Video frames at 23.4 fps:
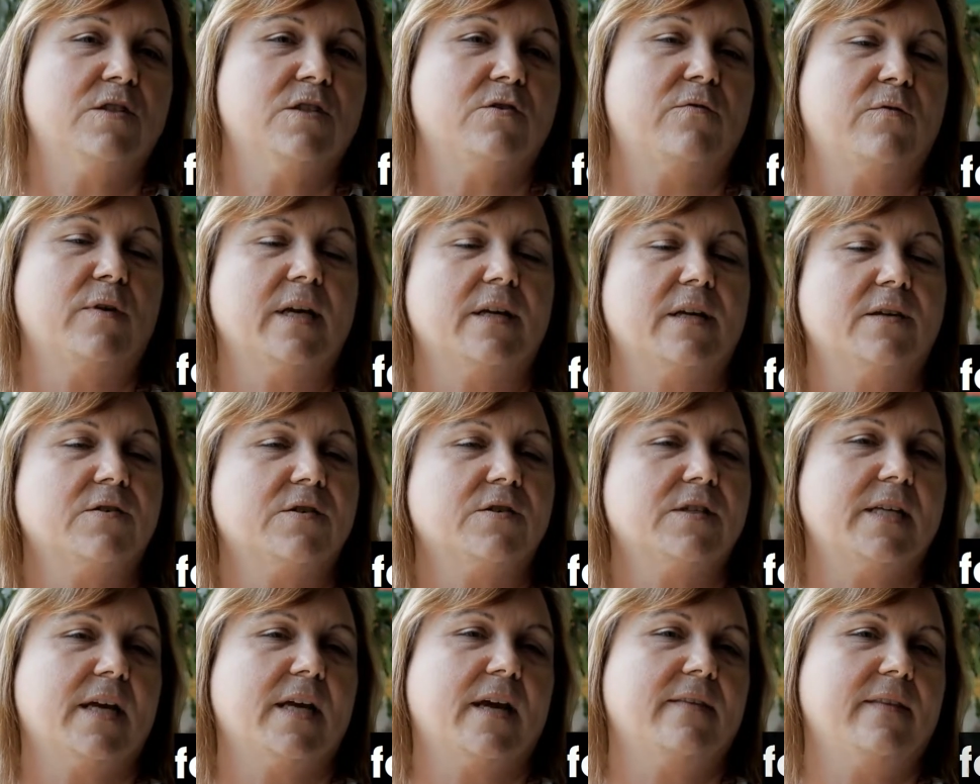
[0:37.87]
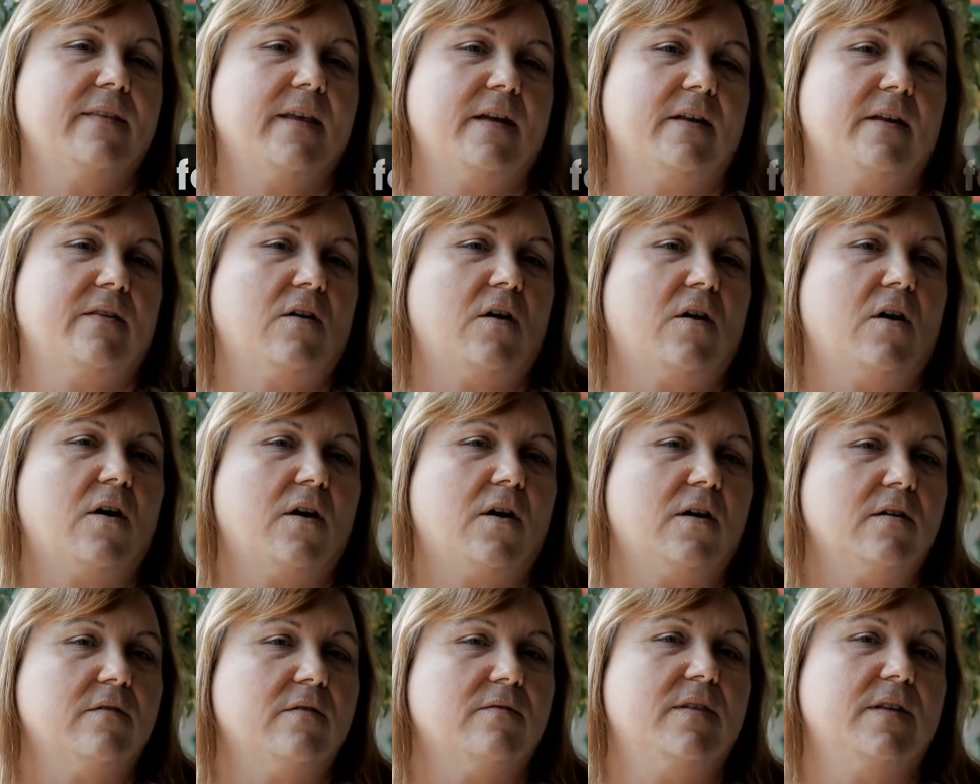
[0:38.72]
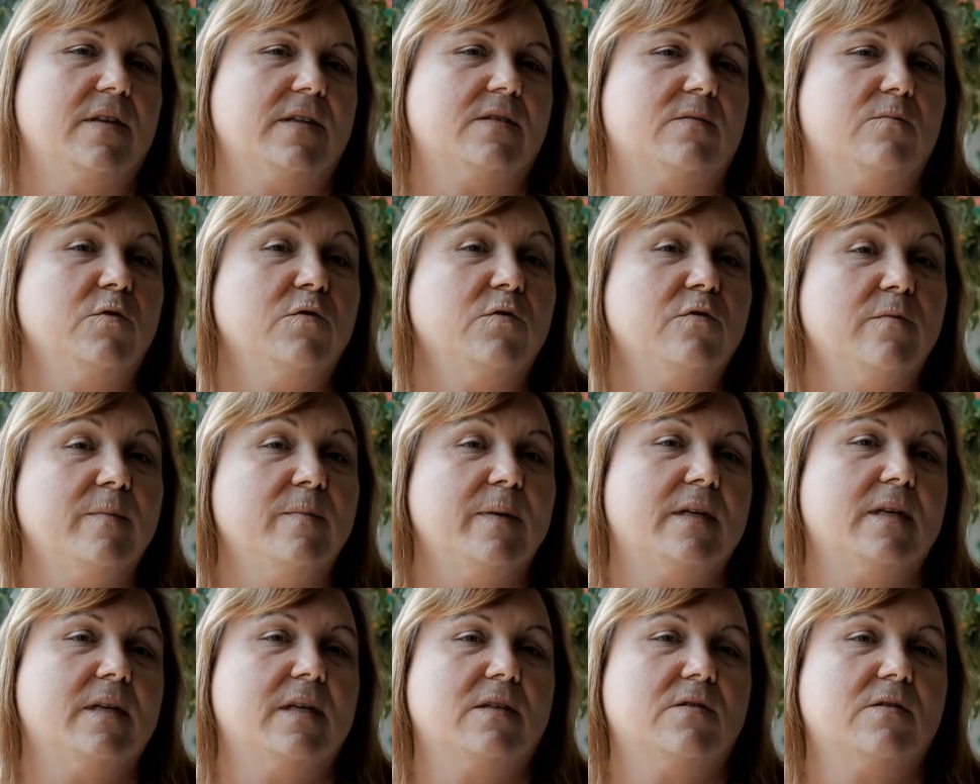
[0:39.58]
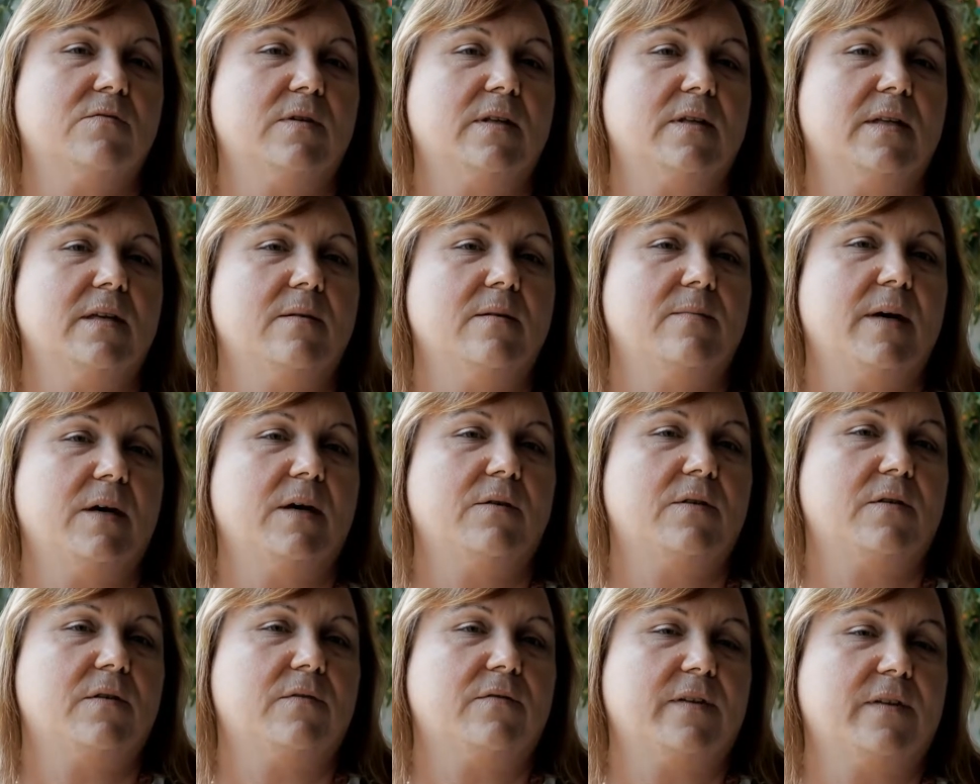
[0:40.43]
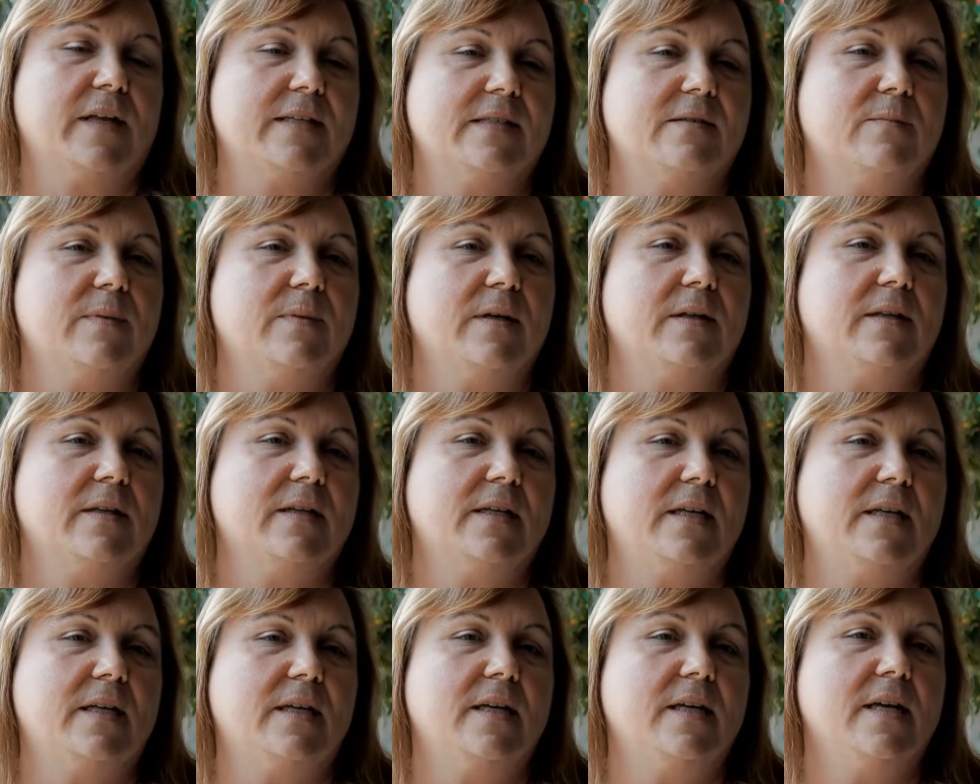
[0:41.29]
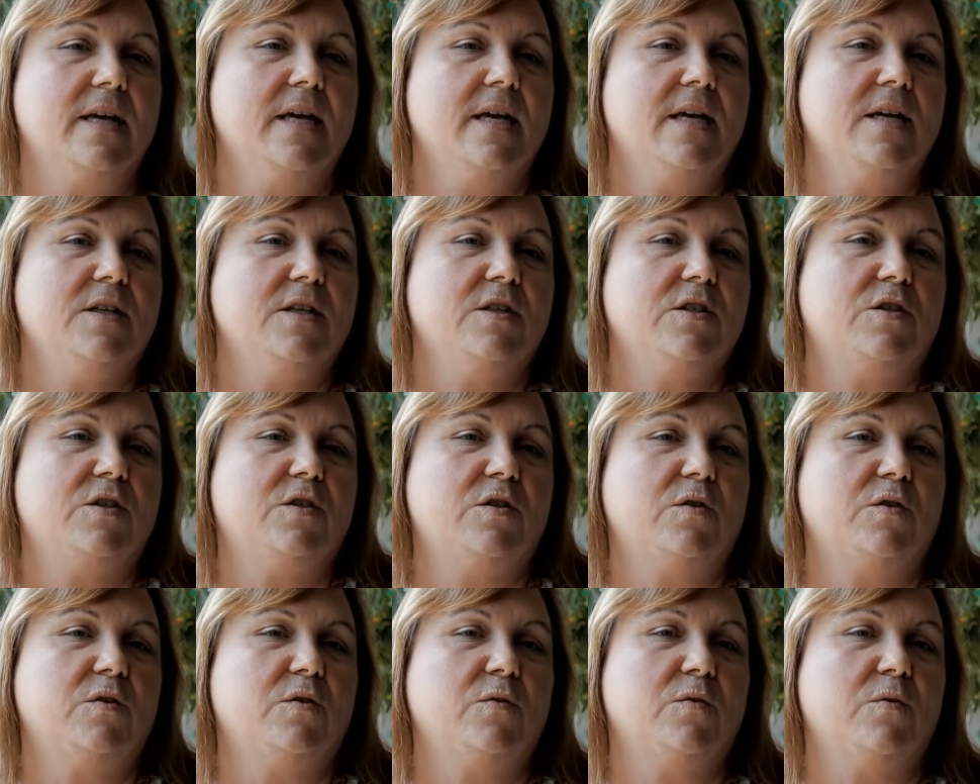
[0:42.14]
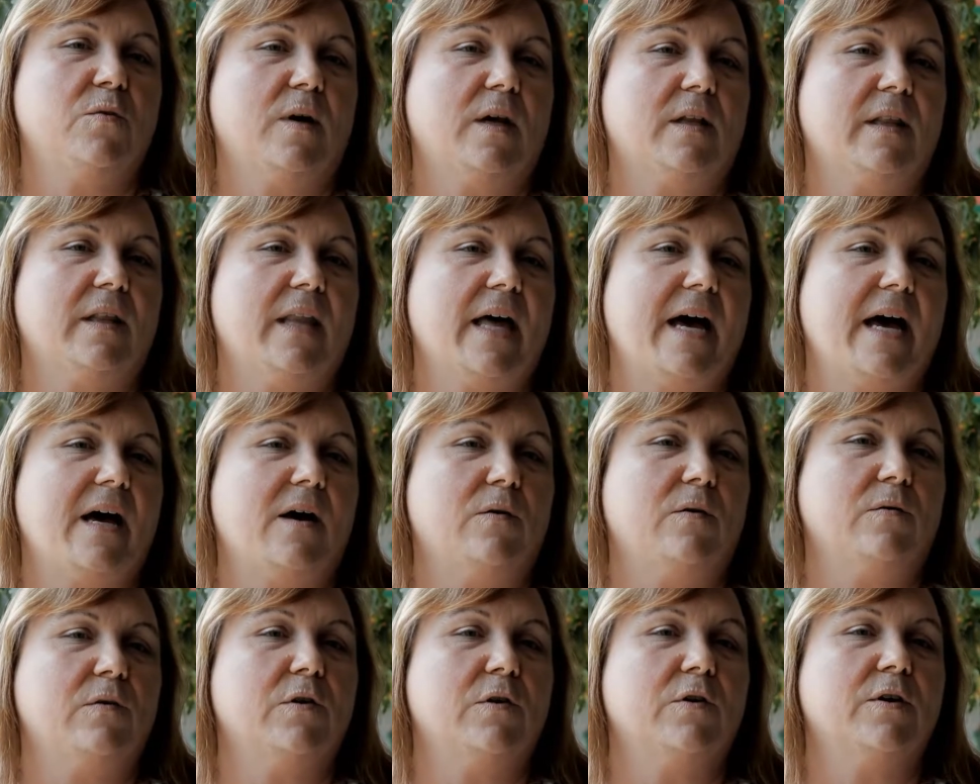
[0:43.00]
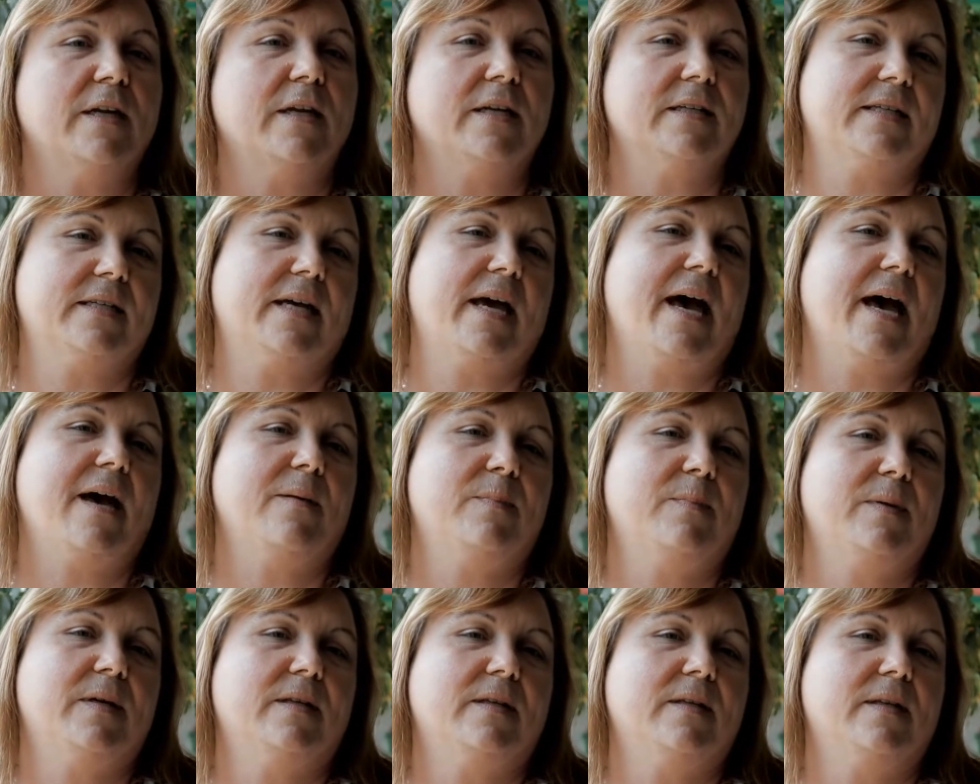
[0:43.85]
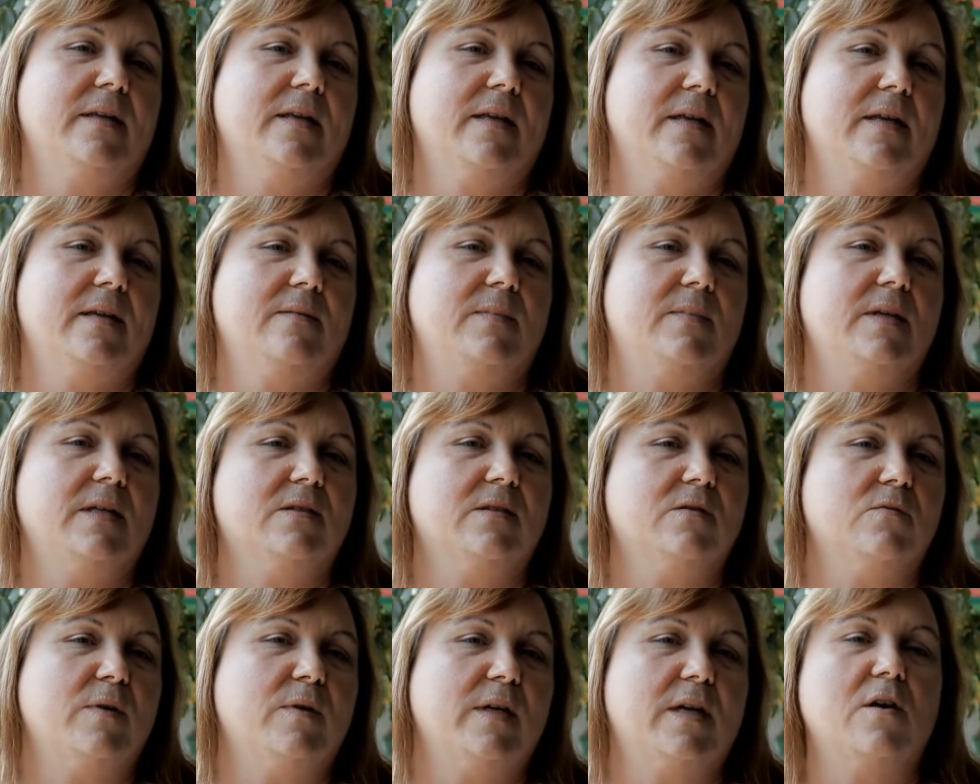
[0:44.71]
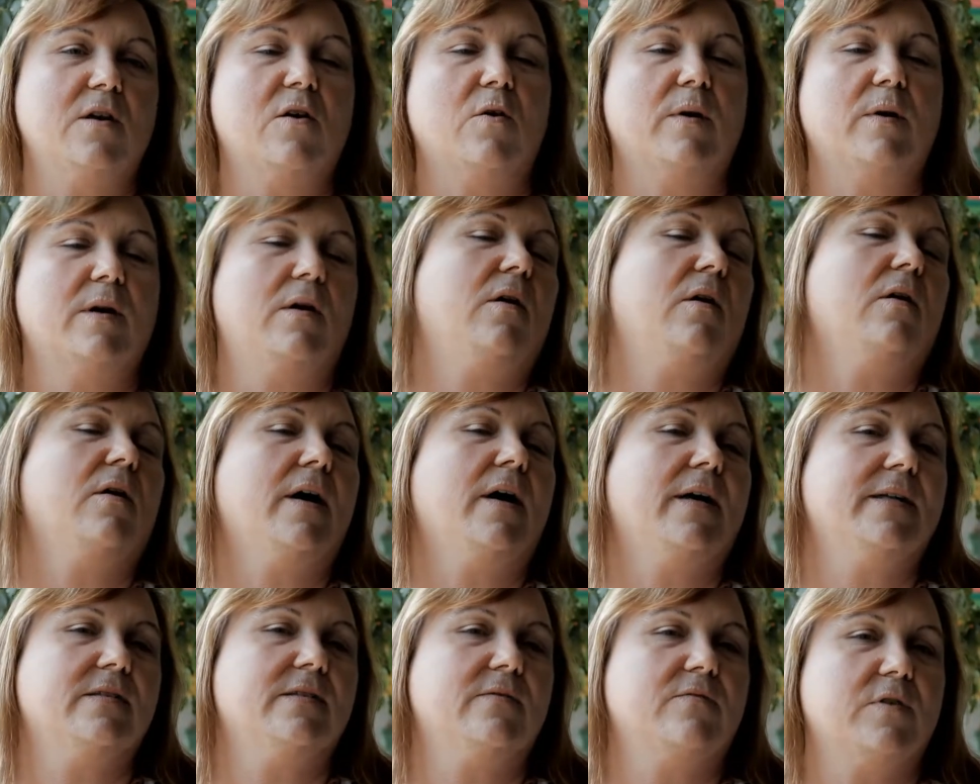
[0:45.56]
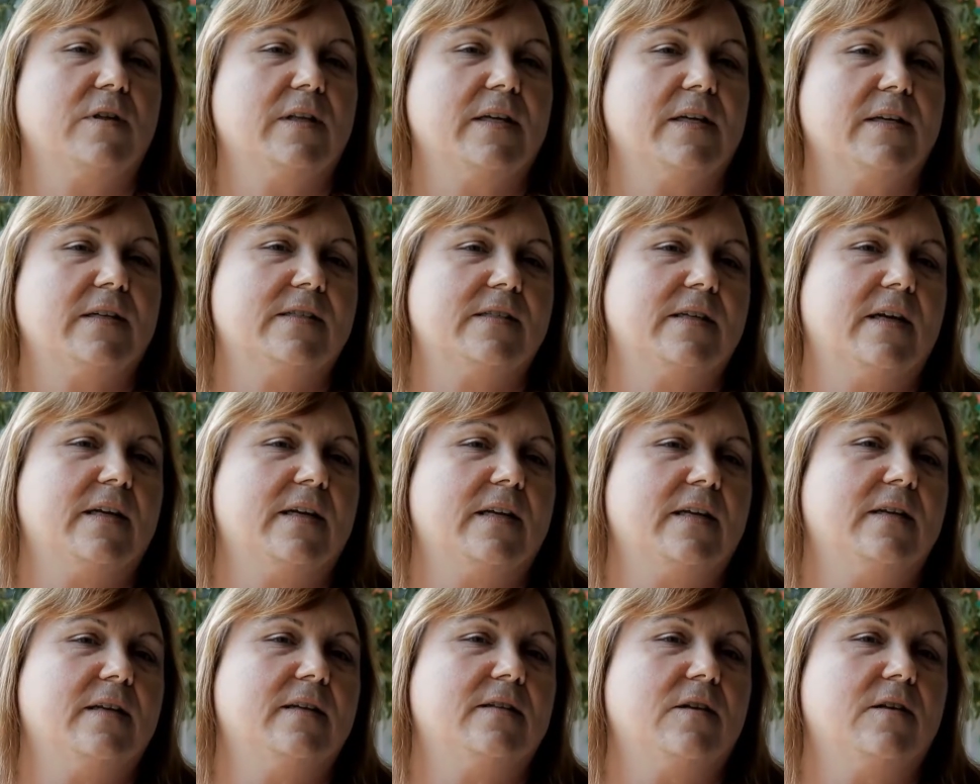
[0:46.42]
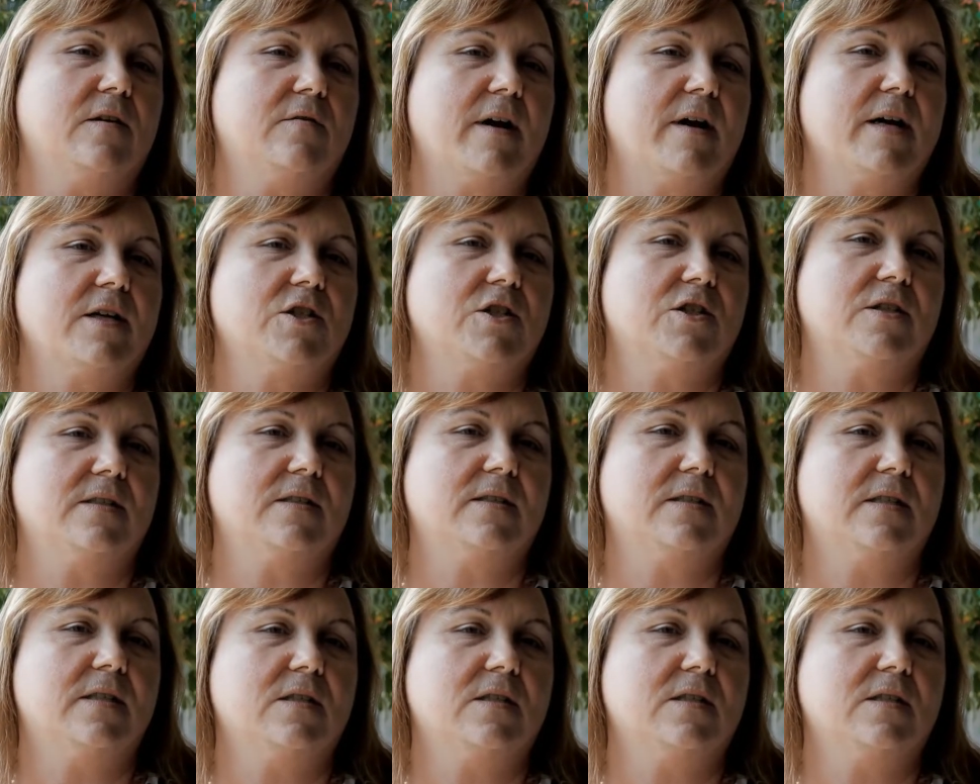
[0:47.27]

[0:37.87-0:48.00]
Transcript: So if we understand that at the heart of this movement is really about the flexibility to allow learning to happen, it means we can go in all kinds of really exciting directions.